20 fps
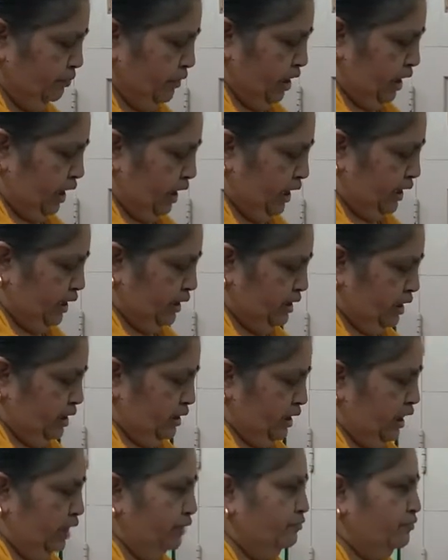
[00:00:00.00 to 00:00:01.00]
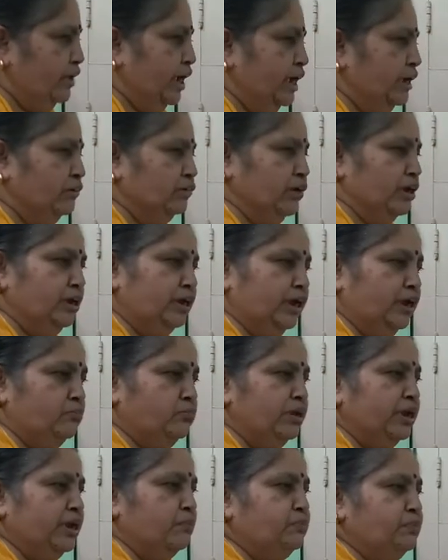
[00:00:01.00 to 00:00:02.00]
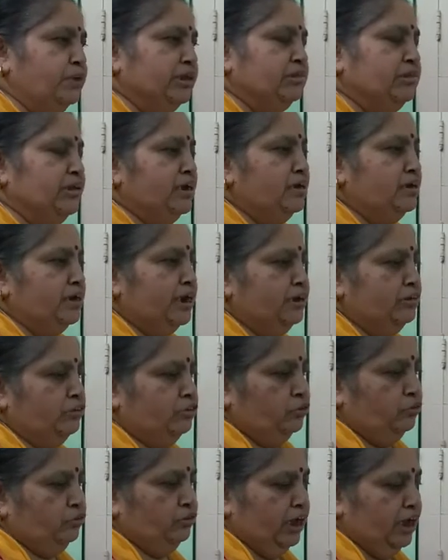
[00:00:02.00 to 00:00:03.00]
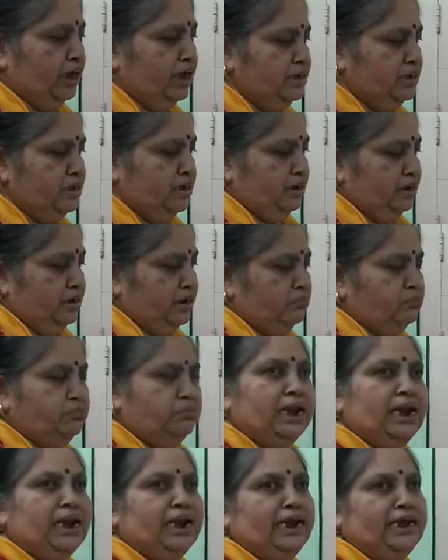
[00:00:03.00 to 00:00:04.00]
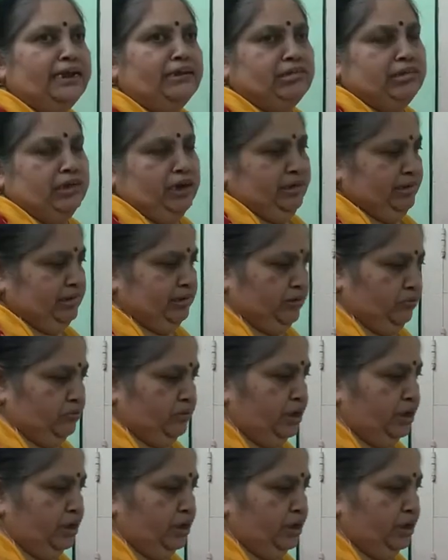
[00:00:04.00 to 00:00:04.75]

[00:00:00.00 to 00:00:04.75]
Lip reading: and a fraction can be represented through the number lines also.